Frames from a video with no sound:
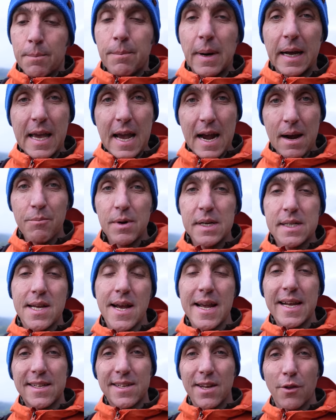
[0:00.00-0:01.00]
My camera
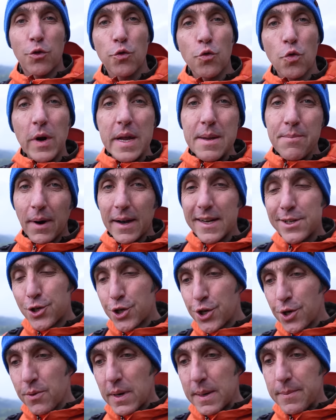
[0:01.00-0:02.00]
takes a
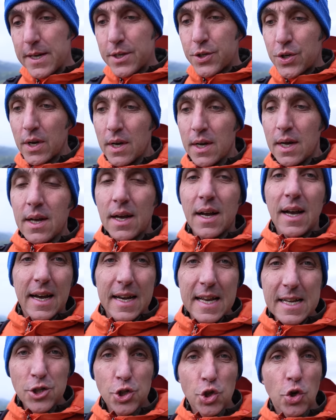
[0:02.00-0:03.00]
3:2 image,
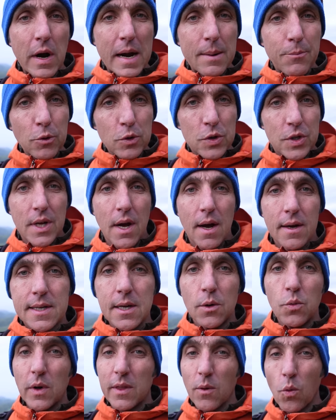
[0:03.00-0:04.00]
and Instagram all
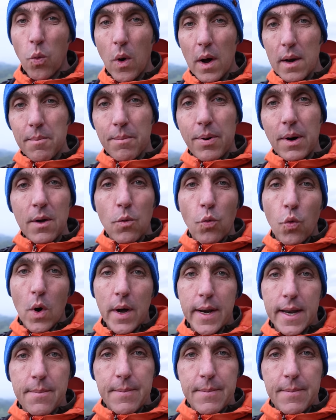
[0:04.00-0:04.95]
started with a 1:1